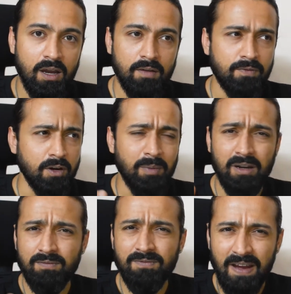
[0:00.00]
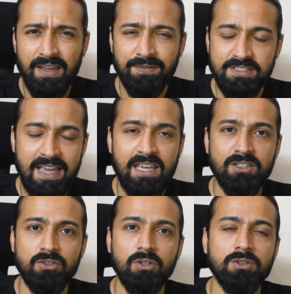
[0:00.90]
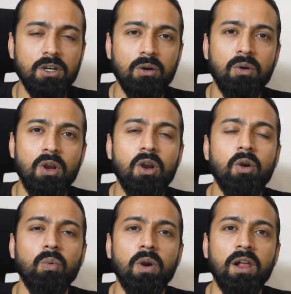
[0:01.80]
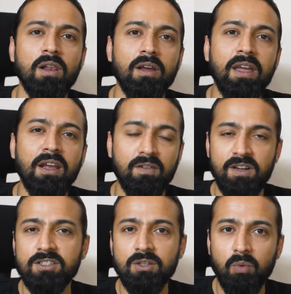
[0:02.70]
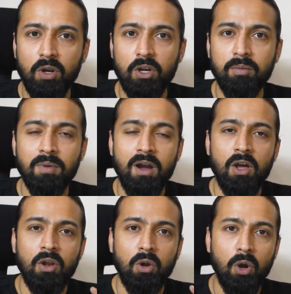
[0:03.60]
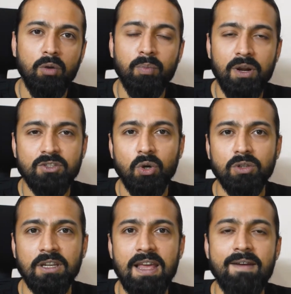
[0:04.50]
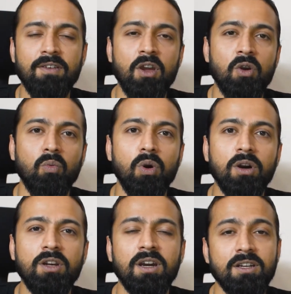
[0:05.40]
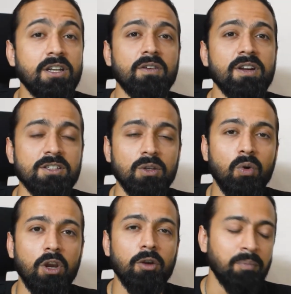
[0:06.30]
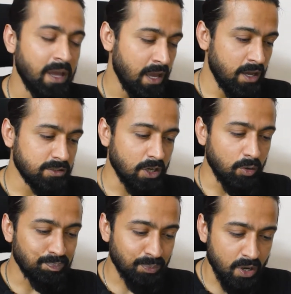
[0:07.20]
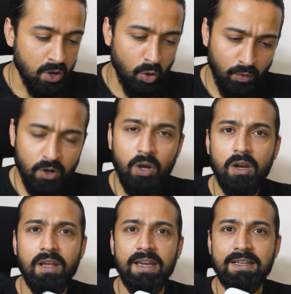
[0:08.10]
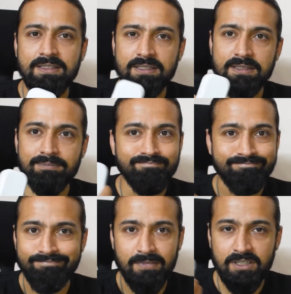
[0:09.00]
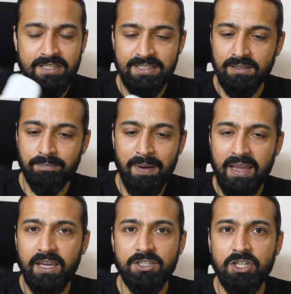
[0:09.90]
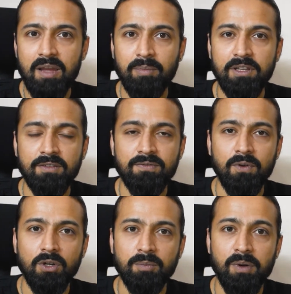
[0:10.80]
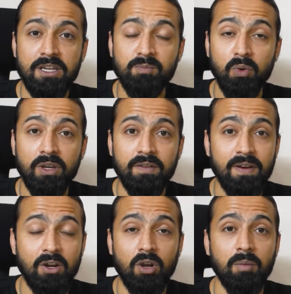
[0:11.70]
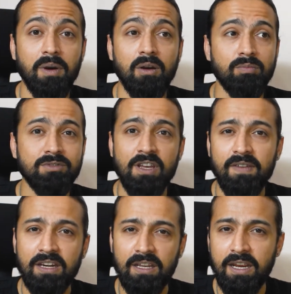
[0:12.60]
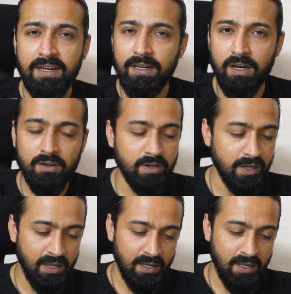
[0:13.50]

for about 5 seconds or so will increase the volume. Long press on the left would decrease the volume. So overall, it's a decent package, I believe, for the price point. If I talk about 1800,